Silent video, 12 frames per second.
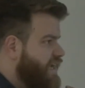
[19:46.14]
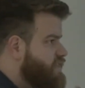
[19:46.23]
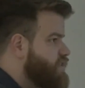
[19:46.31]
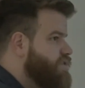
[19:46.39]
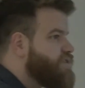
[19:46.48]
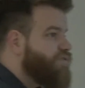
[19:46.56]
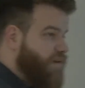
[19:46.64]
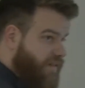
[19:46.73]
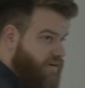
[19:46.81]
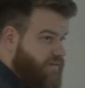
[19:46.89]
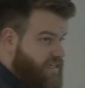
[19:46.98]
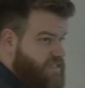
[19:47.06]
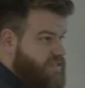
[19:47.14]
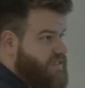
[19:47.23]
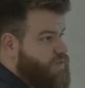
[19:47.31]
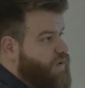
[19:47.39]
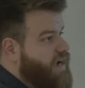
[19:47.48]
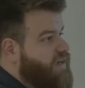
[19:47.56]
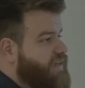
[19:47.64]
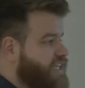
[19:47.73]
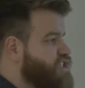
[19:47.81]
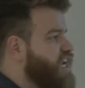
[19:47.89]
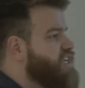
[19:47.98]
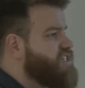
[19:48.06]
is used for other reasons as well, like
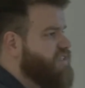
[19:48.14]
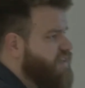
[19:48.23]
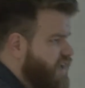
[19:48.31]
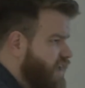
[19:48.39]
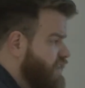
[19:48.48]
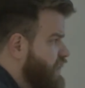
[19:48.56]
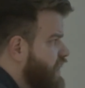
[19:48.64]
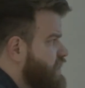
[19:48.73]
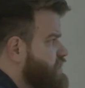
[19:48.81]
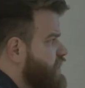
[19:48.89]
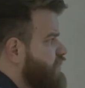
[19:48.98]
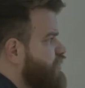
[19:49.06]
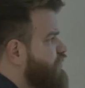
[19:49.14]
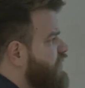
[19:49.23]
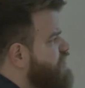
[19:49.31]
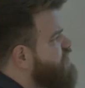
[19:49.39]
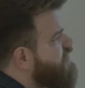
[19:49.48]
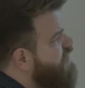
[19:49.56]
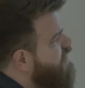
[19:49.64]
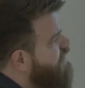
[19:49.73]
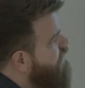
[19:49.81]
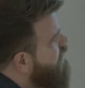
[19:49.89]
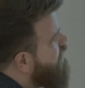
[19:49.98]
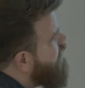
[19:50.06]
changing the context of a function
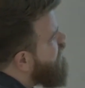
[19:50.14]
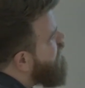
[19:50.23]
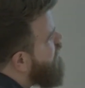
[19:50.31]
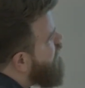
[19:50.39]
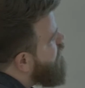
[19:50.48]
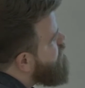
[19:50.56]
call and